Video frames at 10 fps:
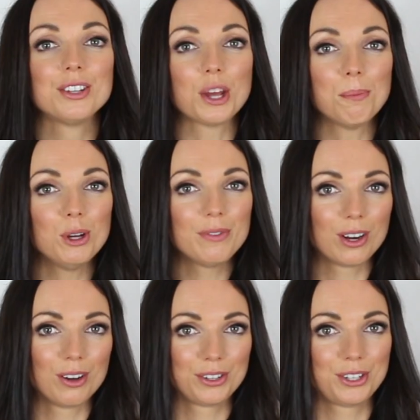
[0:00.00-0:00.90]
So
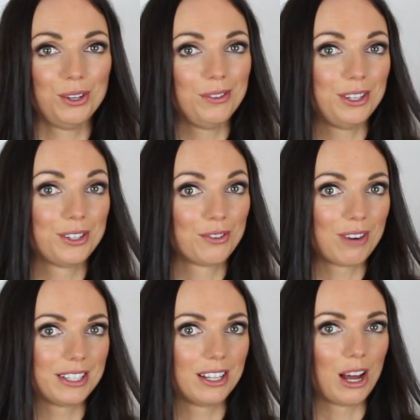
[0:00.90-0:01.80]
moving on to the
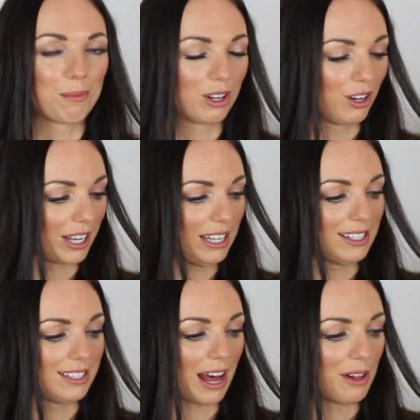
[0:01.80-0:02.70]
Sunrise alarm clock
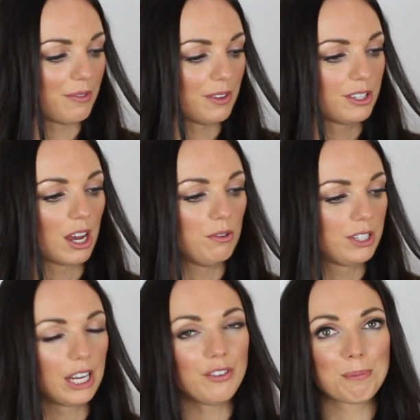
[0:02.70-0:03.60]
itself. So
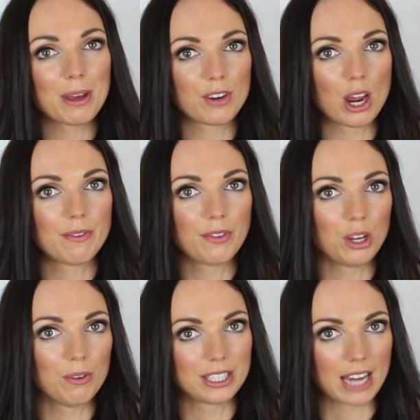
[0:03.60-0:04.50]
to give you a bit of an
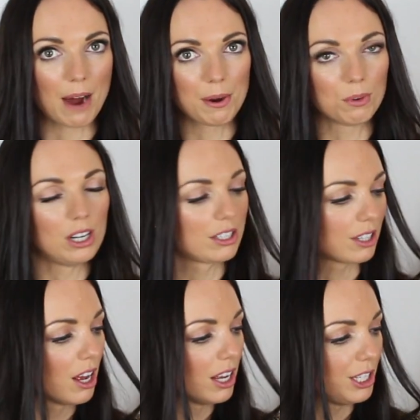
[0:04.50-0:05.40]
overview as to how it
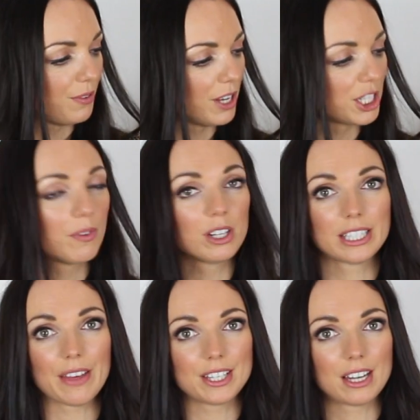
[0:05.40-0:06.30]
works, you first of all
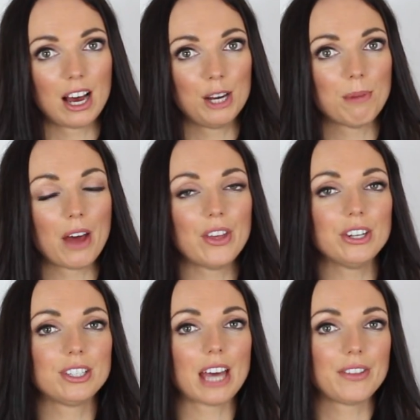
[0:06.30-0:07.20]
set the time, and
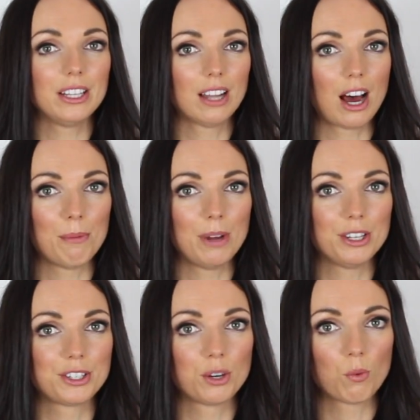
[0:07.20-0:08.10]
then you set the alarm
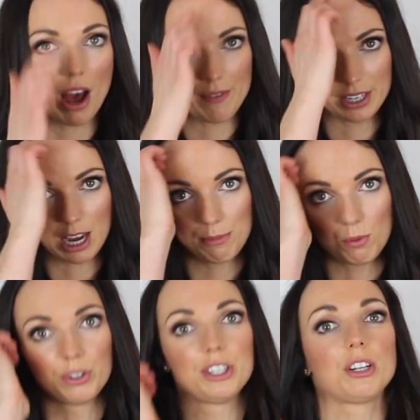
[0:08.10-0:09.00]
as to whatever time
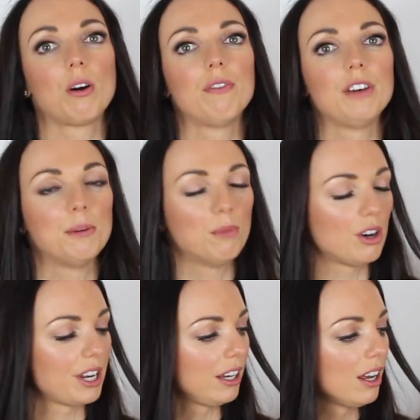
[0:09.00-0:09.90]
you want it to go off in the
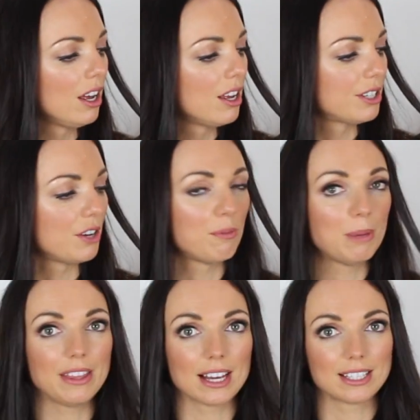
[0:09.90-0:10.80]
morning. So for
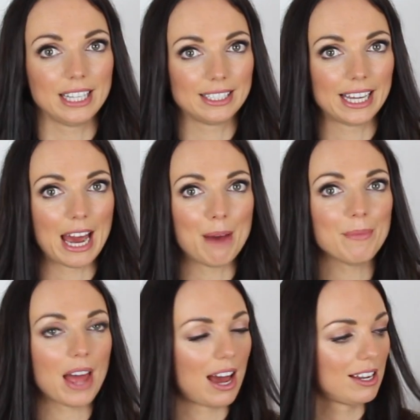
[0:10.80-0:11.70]
me that's 6
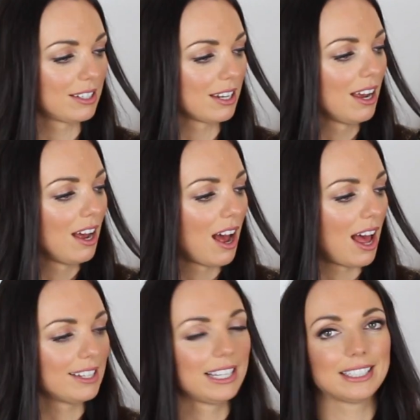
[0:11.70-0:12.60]
a.m, and
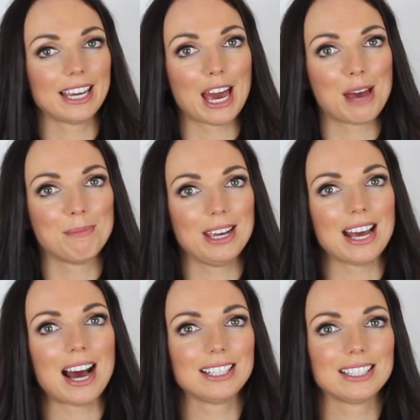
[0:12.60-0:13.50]
at 6 a.m
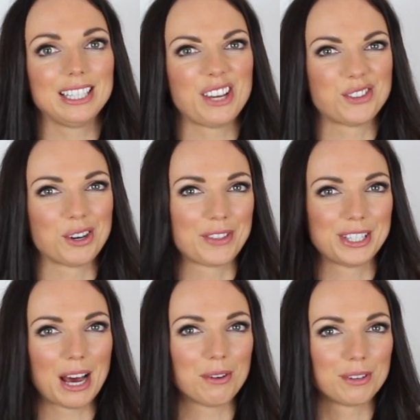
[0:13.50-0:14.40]
it actually gives off the
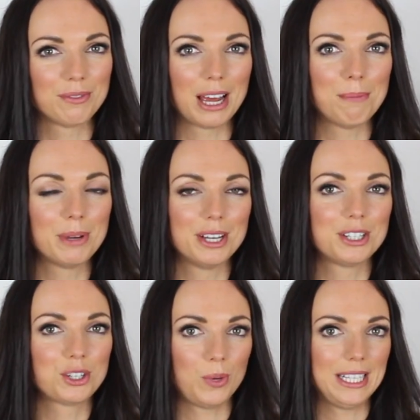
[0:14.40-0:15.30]
sound of like
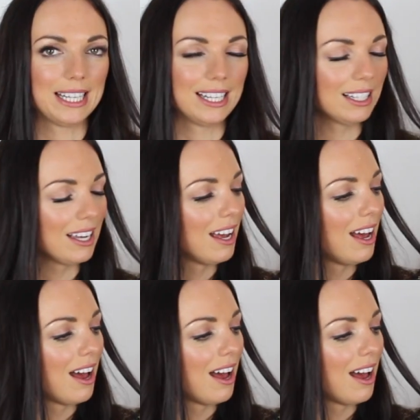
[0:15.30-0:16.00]
birds tweeting.